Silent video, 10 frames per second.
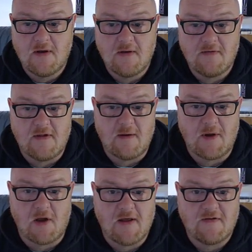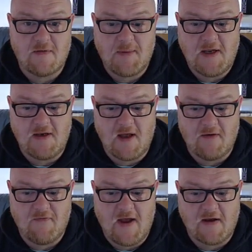So there we go, there's the
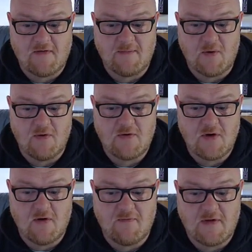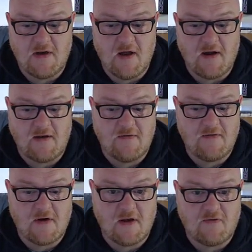PDF export of the lines
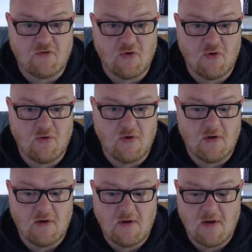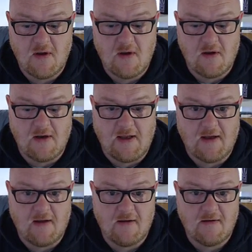that I drew
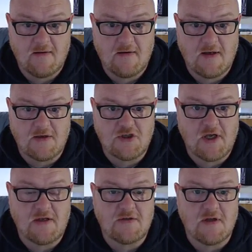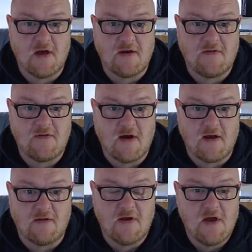earlier and changed the line
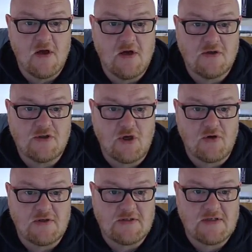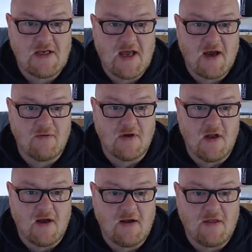style. So you can see how the
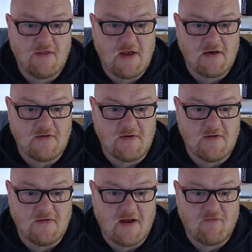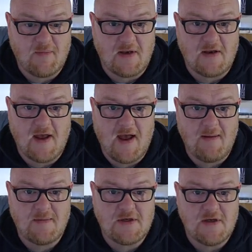line thicknesses have been
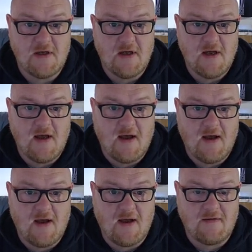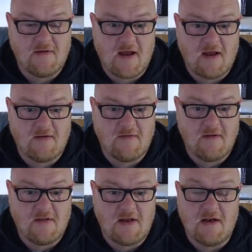kept, as has
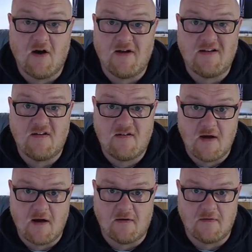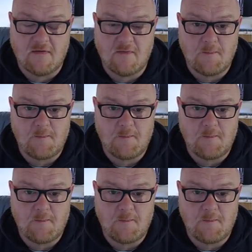the line styles.